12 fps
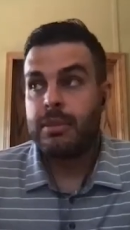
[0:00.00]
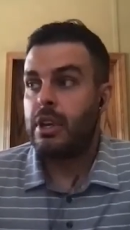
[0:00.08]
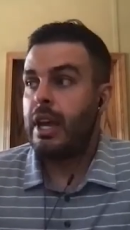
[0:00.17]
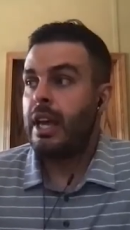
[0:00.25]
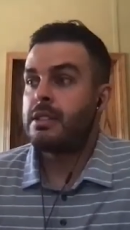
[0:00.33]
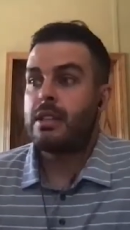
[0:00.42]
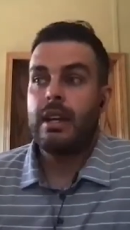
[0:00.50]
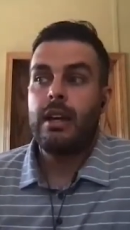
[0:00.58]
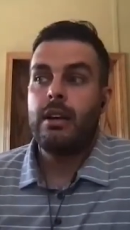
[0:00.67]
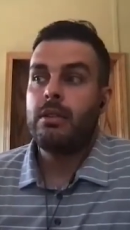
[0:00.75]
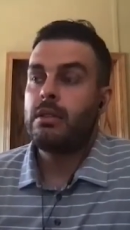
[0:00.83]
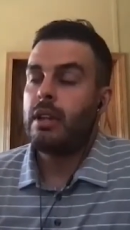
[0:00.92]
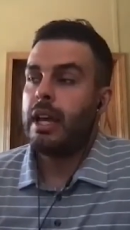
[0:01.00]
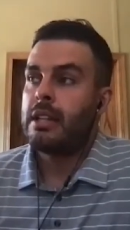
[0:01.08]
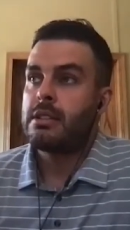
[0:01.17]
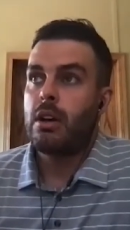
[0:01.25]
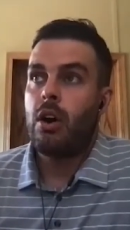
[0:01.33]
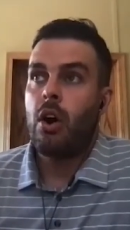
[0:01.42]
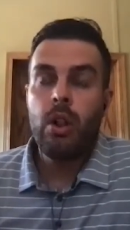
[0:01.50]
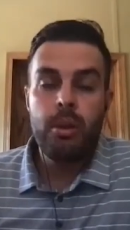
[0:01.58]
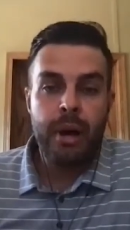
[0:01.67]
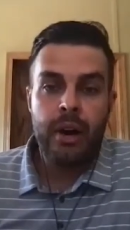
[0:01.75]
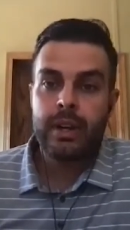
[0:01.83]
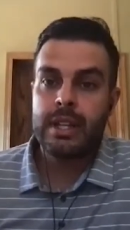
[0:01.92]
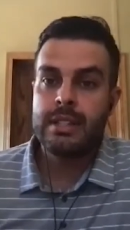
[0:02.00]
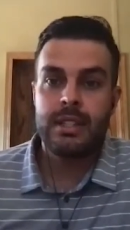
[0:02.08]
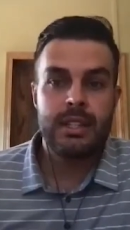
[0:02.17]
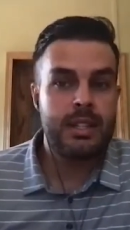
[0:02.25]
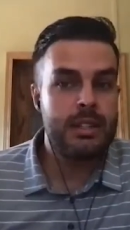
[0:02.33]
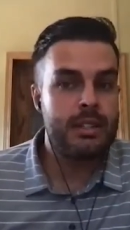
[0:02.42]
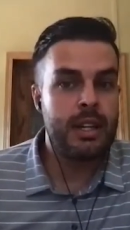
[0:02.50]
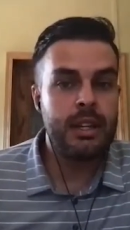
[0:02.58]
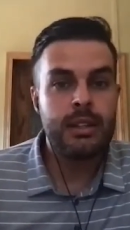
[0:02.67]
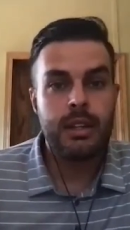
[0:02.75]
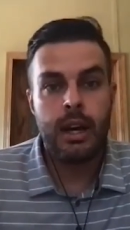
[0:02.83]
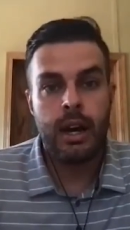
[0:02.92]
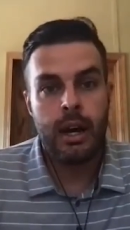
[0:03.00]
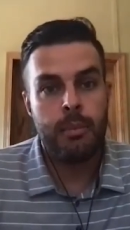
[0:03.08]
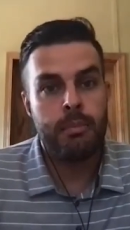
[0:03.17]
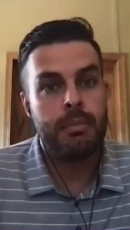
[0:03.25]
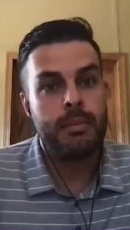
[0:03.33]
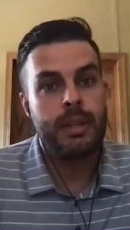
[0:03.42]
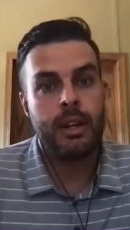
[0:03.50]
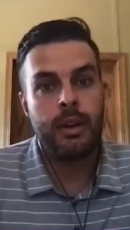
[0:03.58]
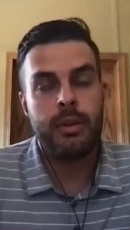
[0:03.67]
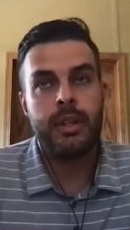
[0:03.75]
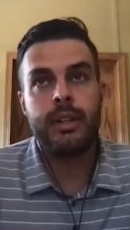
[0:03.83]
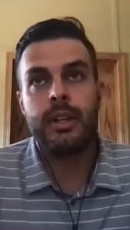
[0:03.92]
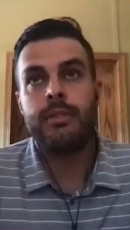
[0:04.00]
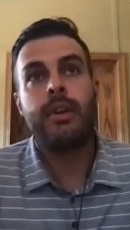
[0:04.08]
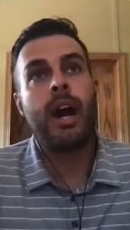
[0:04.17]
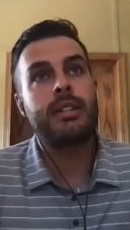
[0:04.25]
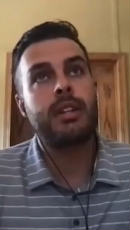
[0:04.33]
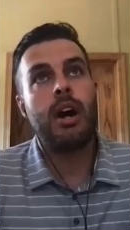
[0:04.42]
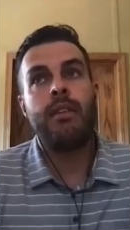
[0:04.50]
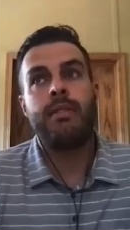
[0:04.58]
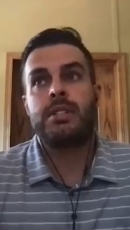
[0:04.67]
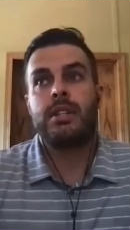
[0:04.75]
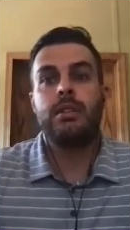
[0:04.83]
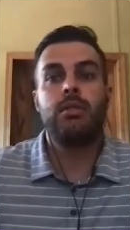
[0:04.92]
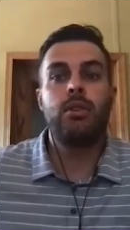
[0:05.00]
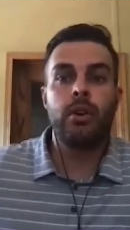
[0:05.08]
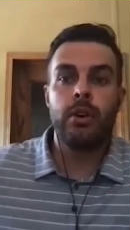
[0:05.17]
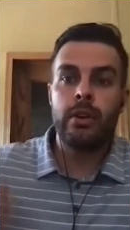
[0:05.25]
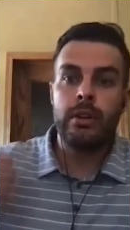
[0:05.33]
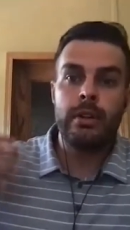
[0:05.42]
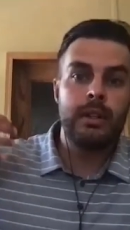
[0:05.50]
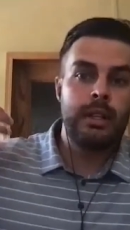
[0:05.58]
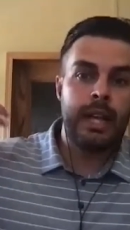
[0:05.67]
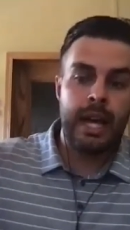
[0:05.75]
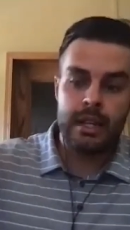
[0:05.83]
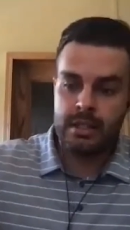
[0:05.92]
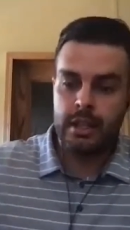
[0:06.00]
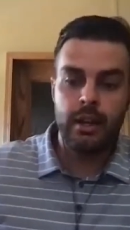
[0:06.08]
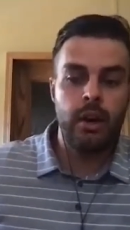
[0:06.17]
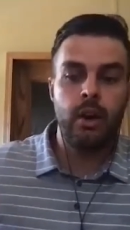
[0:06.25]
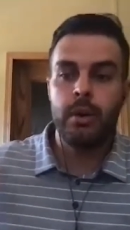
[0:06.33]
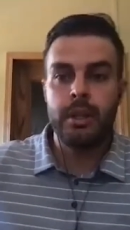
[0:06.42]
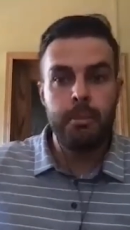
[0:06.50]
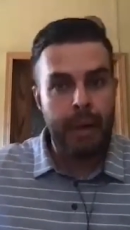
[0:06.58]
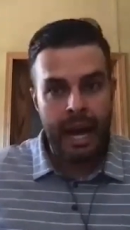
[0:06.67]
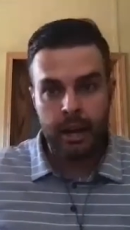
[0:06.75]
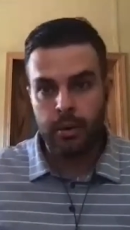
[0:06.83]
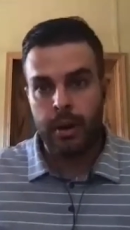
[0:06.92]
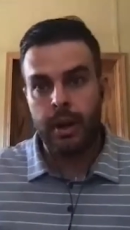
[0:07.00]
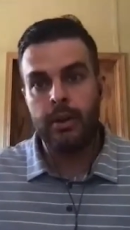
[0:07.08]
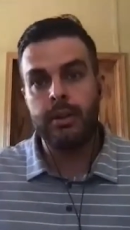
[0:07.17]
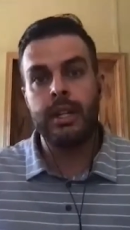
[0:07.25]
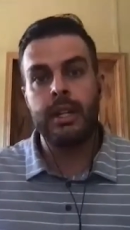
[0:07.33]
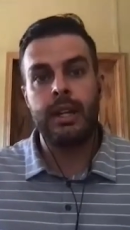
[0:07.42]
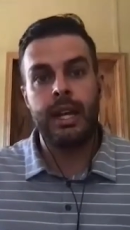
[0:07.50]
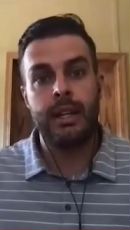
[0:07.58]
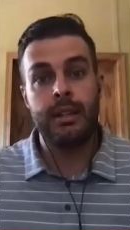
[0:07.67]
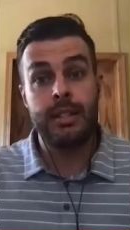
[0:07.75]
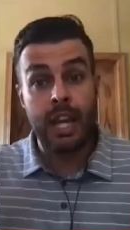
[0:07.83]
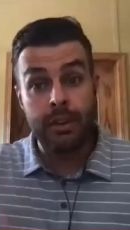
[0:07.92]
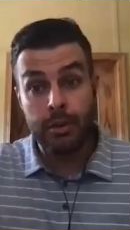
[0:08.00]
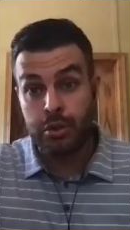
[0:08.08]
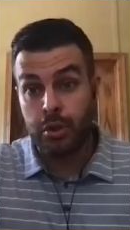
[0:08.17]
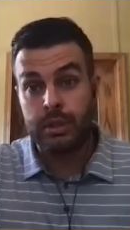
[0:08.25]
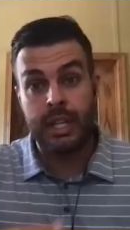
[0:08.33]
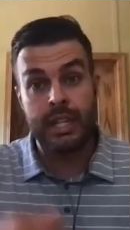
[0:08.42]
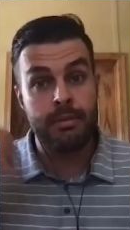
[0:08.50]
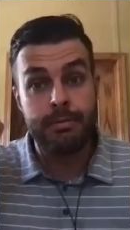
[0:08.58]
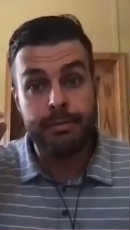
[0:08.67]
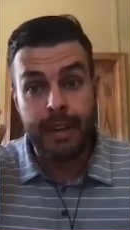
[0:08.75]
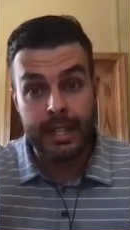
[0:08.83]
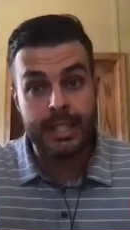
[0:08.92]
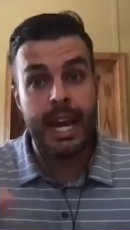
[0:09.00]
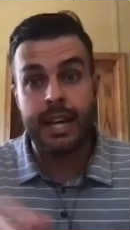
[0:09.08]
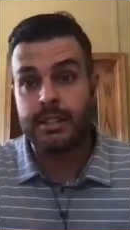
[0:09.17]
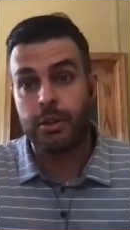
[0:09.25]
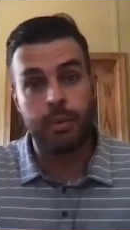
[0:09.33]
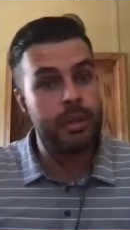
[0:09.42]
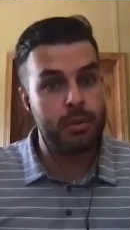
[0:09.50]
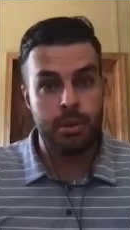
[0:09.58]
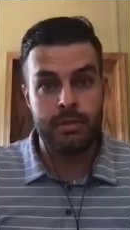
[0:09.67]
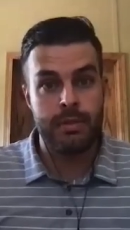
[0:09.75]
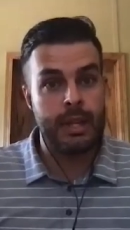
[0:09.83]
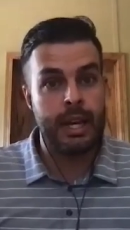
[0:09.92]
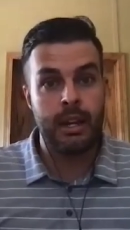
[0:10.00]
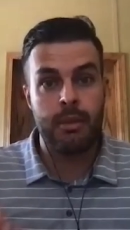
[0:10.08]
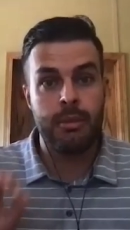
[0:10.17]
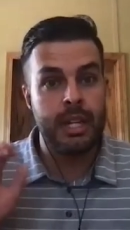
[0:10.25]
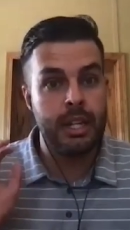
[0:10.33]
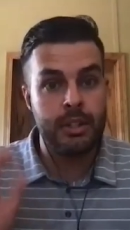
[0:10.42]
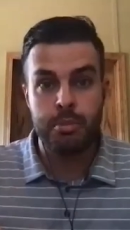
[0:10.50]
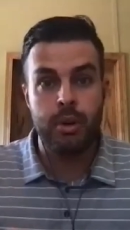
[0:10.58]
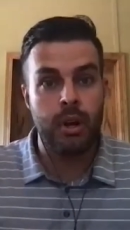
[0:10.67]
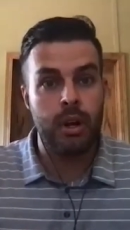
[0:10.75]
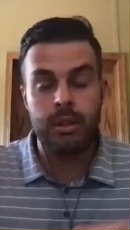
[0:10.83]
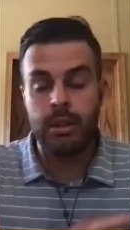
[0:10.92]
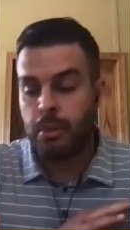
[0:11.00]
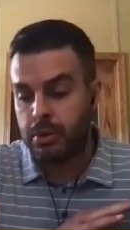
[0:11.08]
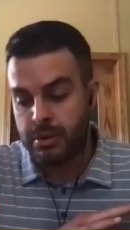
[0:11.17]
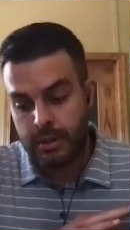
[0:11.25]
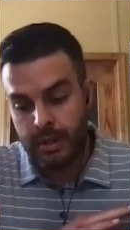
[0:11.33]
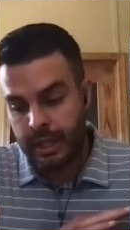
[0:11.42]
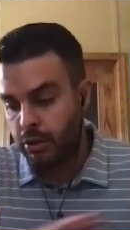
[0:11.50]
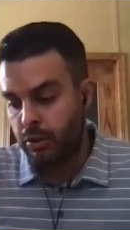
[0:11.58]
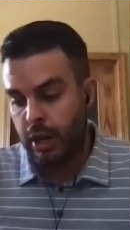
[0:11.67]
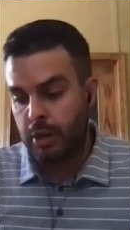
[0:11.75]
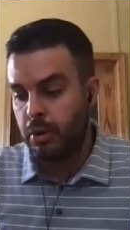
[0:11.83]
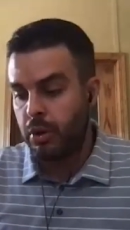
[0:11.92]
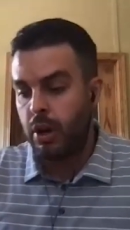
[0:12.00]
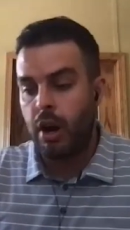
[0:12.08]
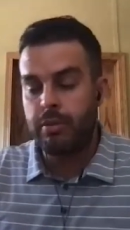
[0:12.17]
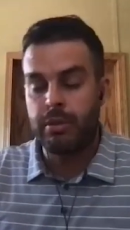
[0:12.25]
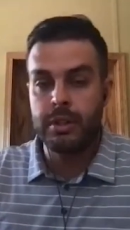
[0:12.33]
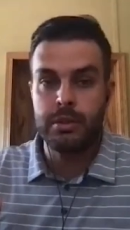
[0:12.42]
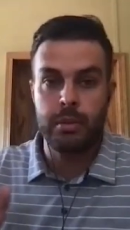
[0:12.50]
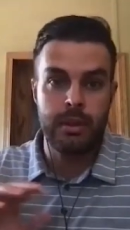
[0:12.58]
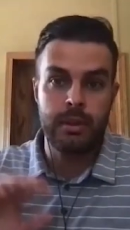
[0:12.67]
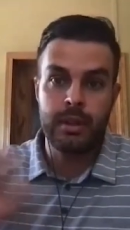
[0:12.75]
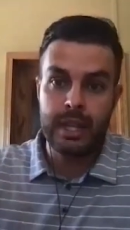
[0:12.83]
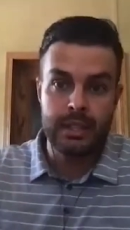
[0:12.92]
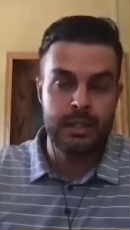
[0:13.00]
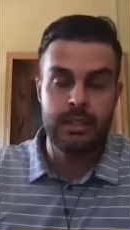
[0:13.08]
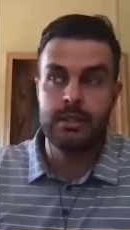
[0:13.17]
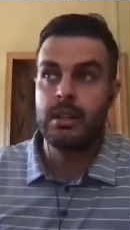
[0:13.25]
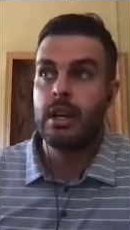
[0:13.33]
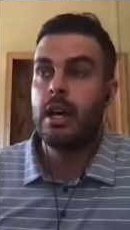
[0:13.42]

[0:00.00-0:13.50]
It's it's all about consistency. Um, you know, you, have got to obviously learn the SEO and the background, and and Taylor Schulte is a fantastic resource for that. I mean, he just put on the most incredible conference with Kitces.